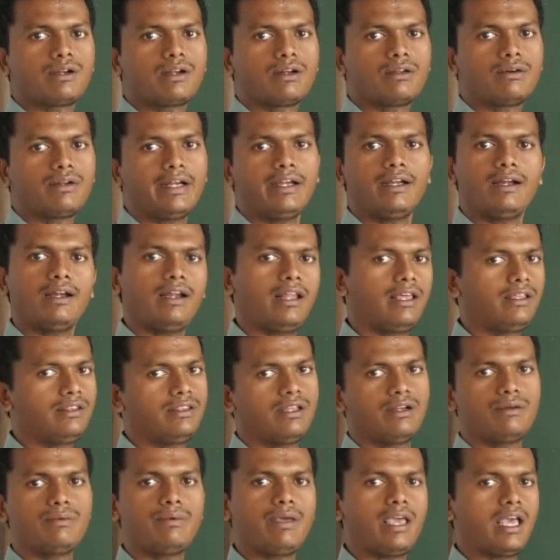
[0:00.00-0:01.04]
chloride, like
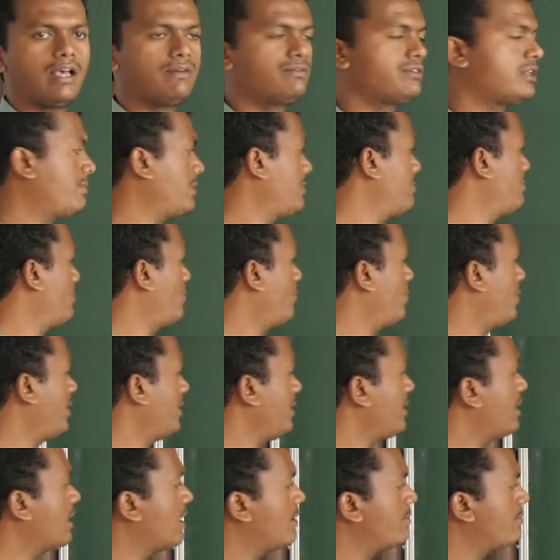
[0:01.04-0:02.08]
that we have some
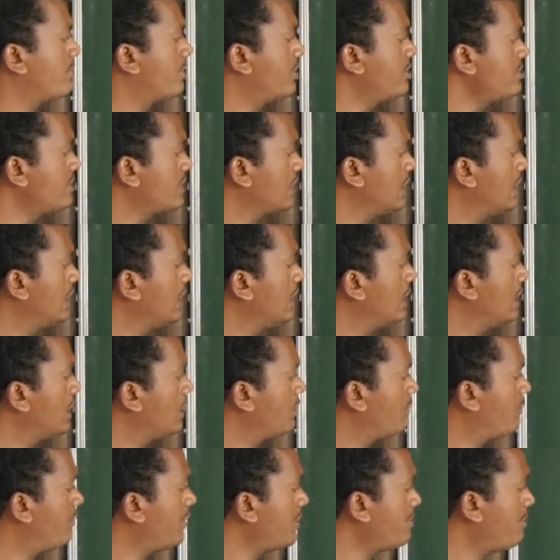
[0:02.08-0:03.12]
important compounds
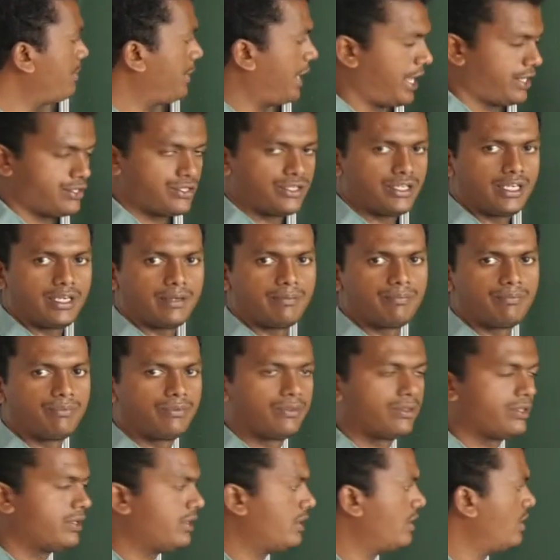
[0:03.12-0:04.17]
for potassium.
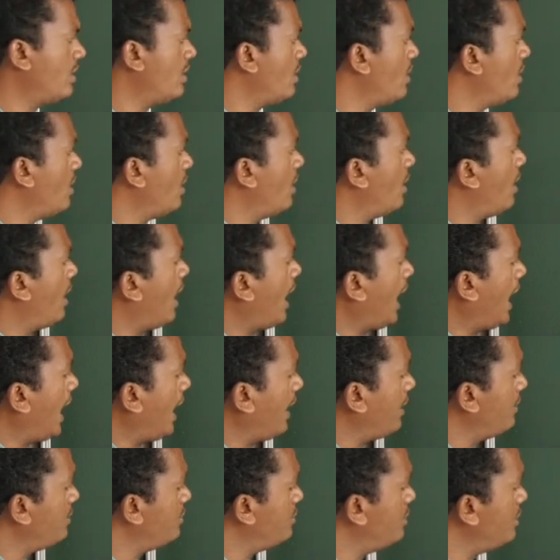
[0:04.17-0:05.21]

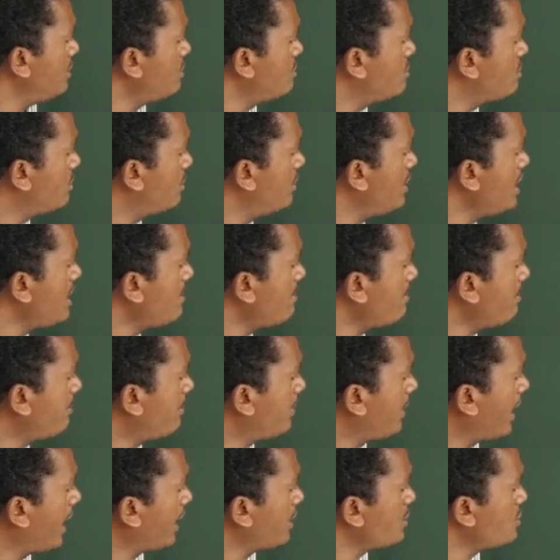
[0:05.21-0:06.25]
And this sodium
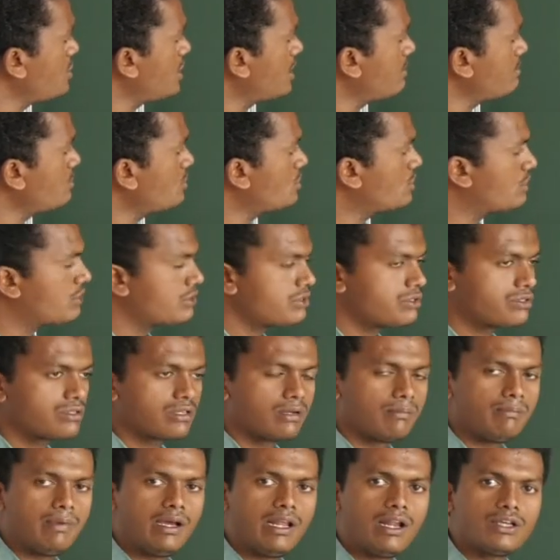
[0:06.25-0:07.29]
potassium shows
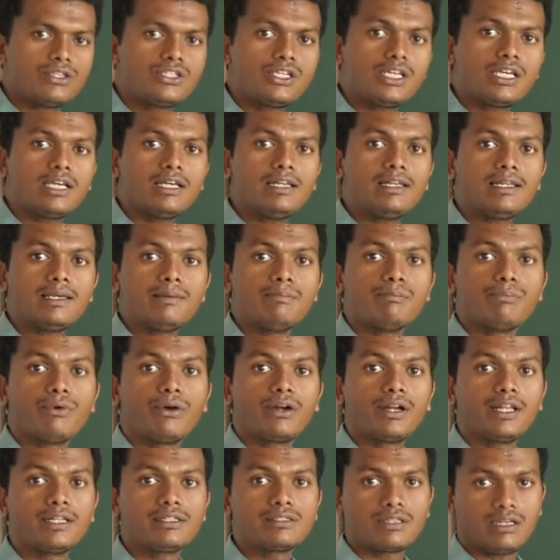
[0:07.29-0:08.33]
biological
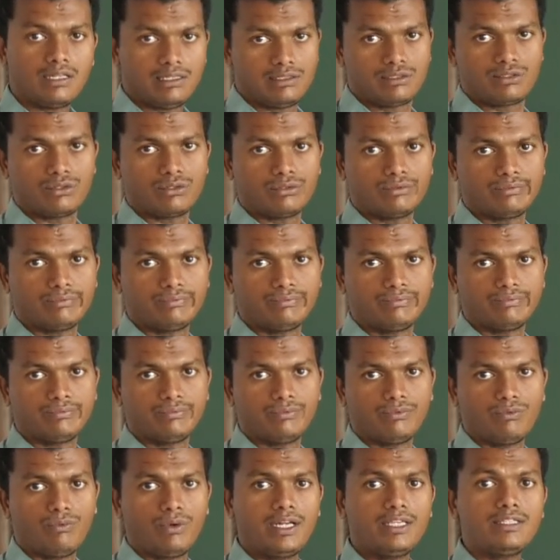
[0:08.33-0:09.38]
importance also.
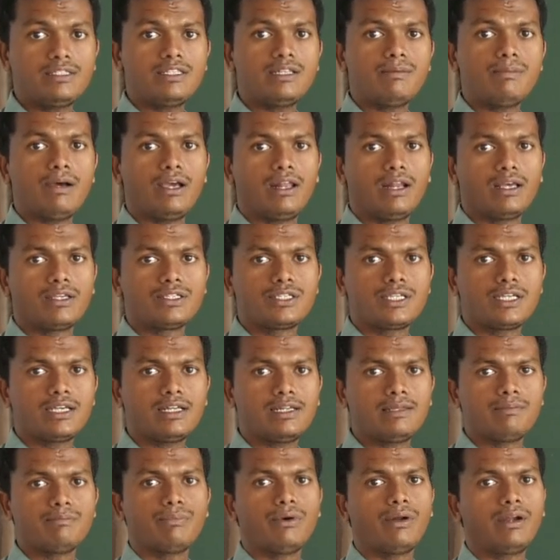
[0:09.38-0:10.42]
What is the biological
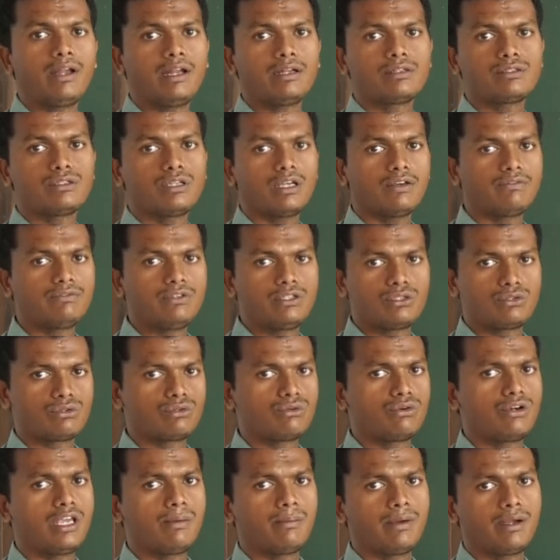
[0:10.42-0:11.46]
importance of this
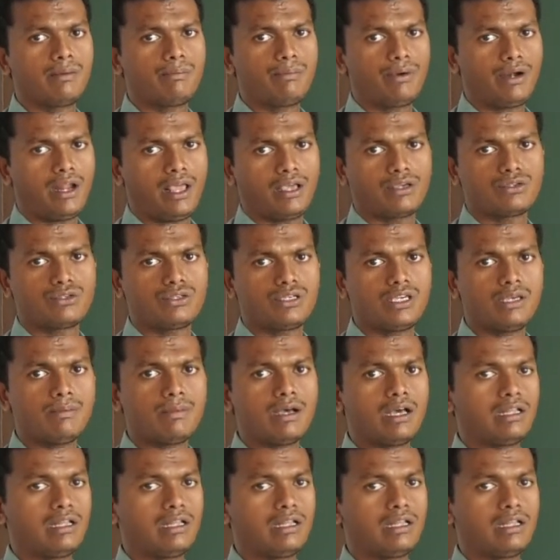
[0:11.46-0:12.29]
sodium and potassium